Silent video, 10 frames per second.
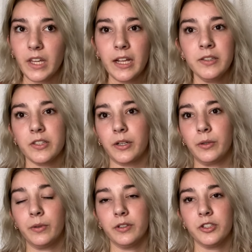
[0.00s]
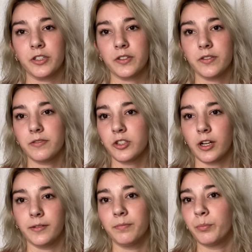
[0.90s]
So just
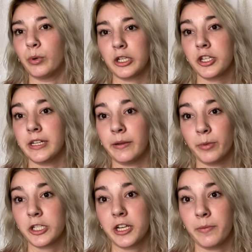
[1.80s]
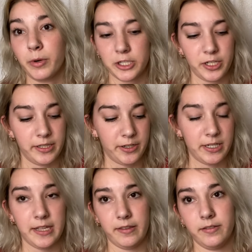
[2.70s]
start brushing and brushing and brushing their
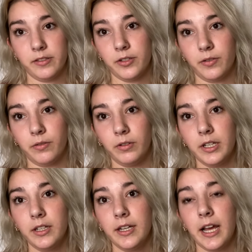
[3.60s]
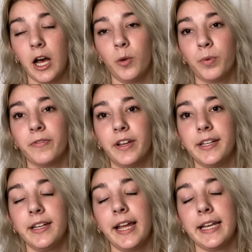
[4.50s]
teeth to help
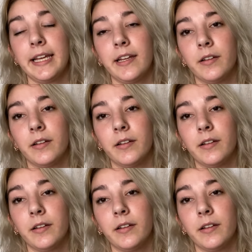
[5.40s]
prevent any